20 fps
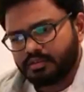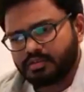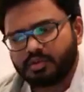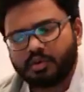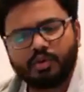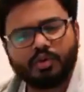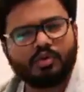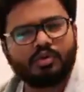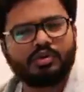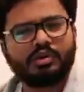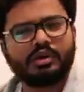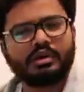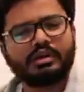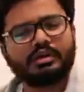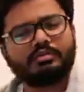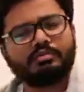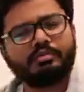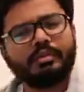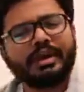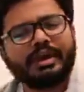So
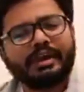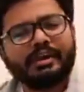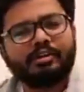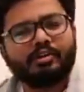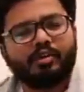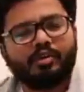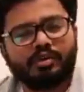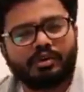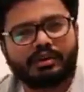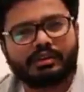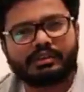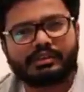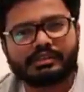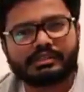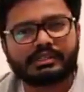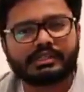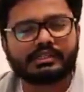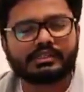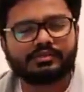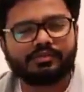make a note,
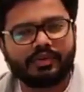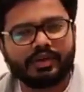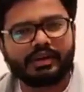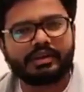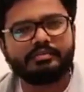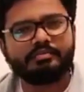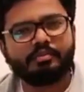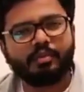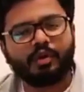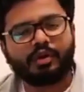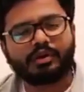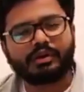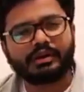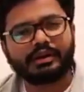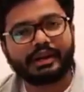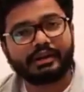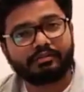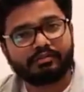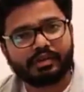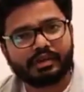this is very
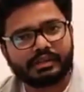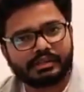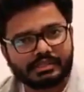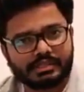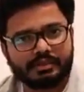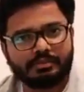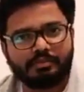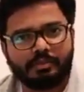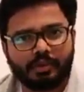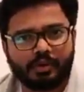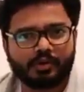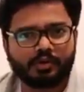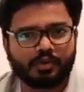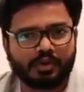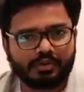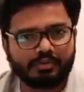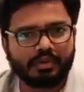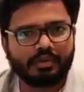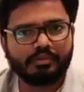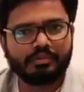important and very simple
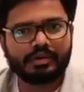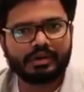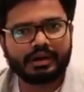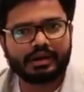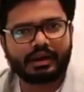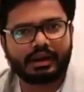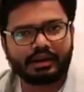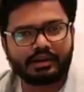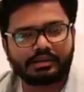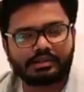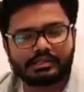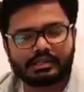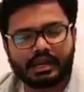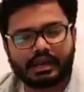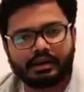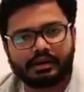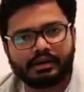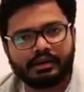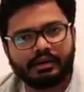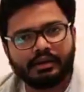to remember and
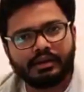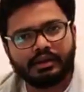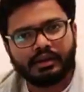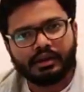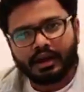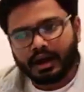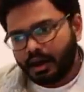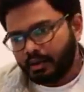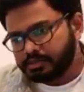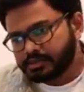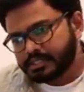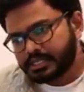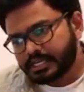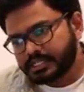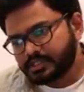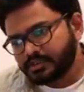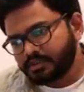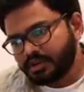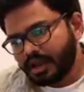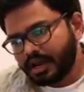understand.
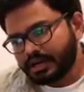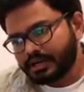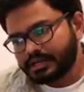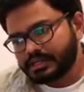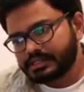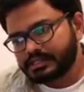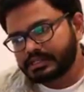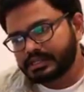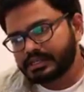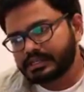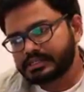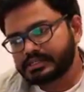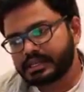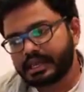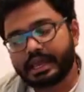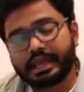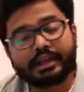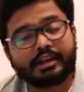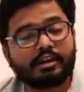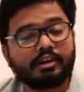Obstructive lung
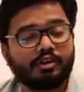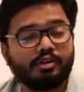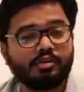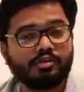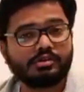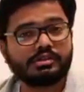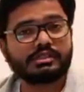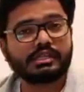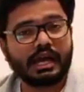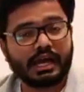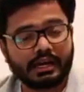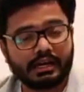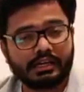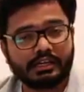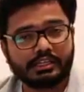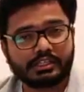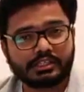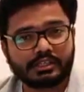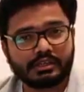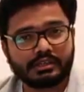disease includes
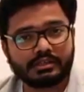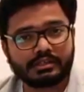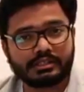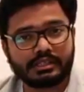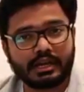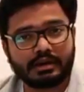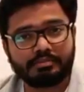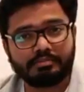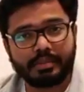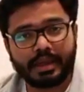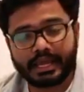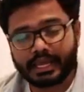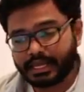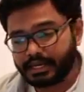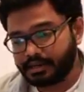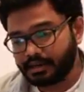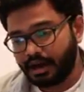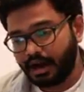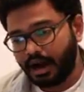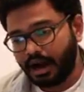conditions that
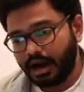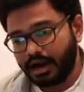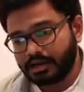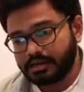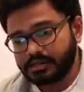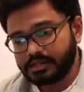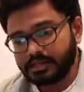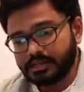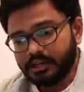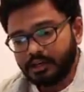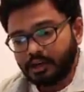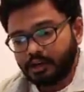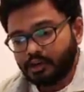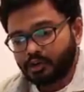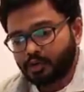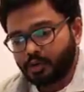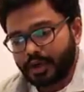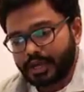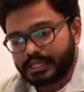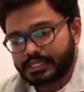make it hard
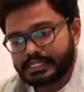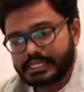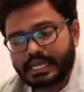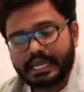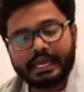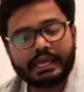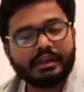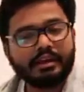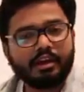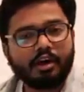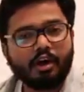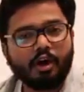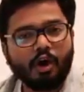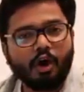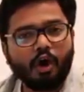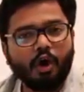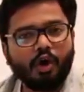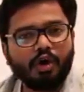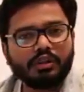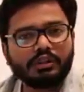to exhale
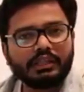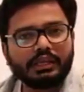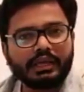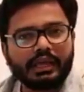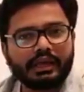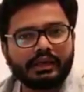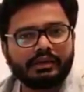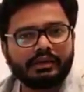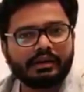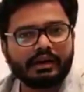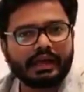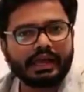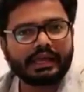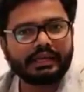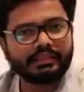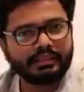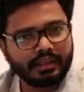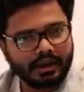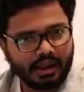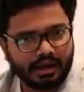all the
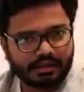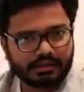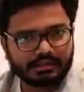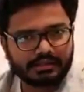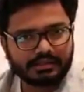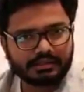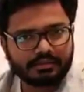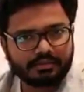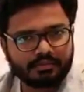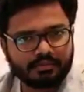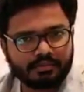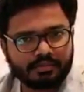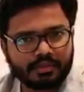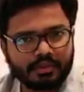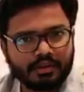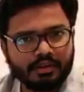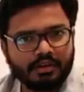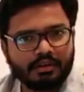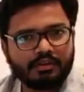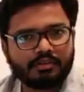air in the
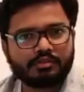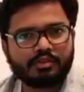lungs.